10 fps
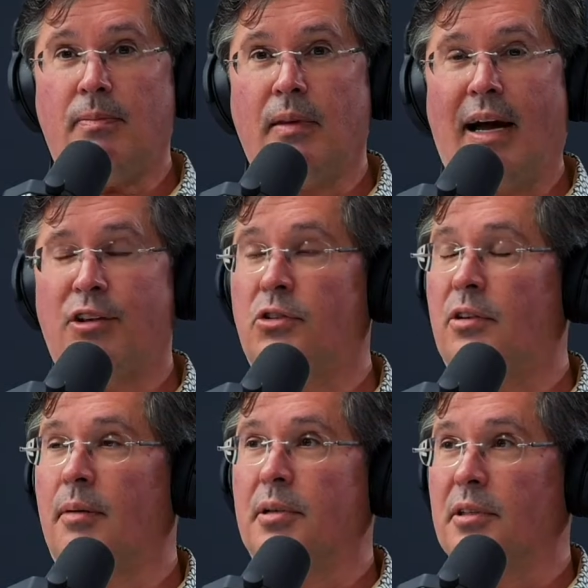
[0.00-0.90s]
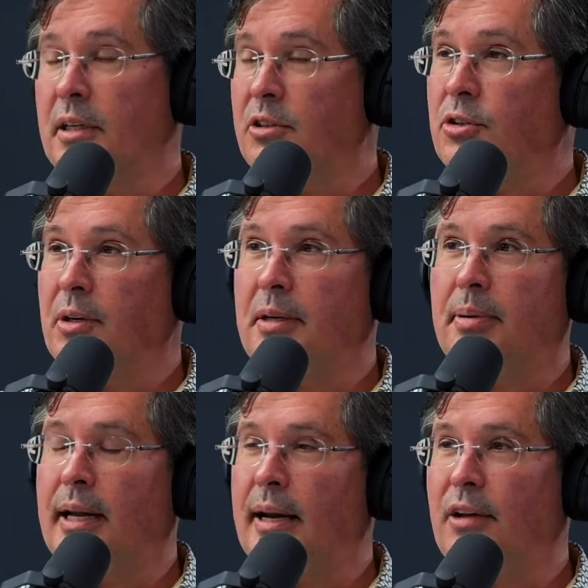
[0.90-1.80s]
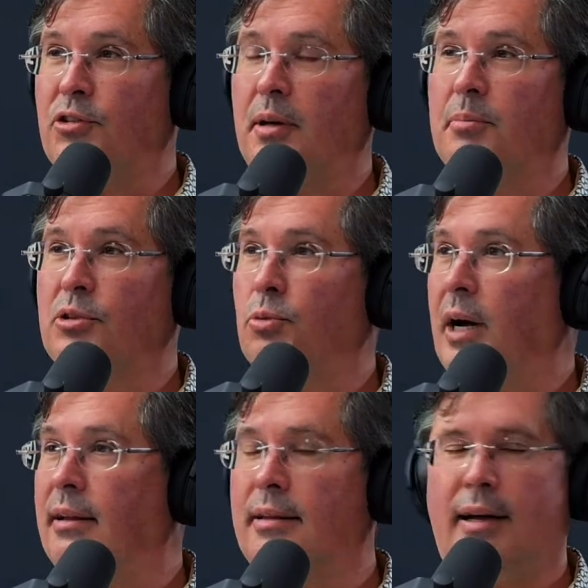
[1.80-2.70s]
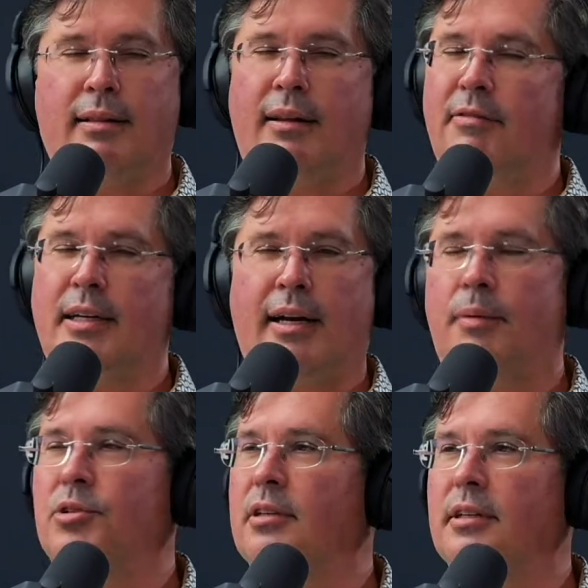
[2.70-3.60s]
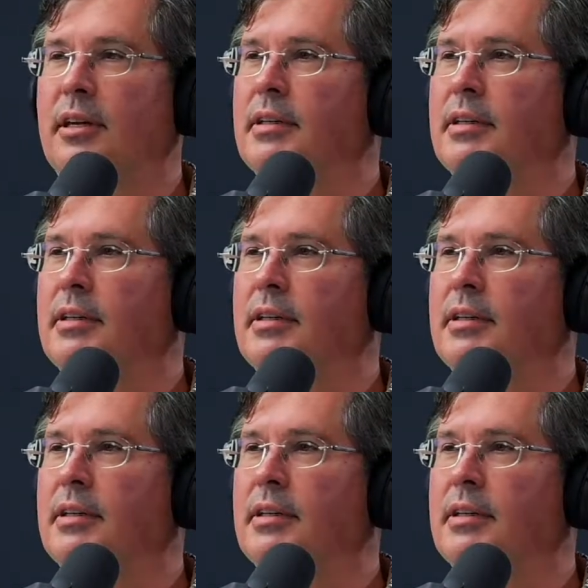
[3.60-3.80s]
I stumbled into it, but I stumbled well. I love it. Absolutely love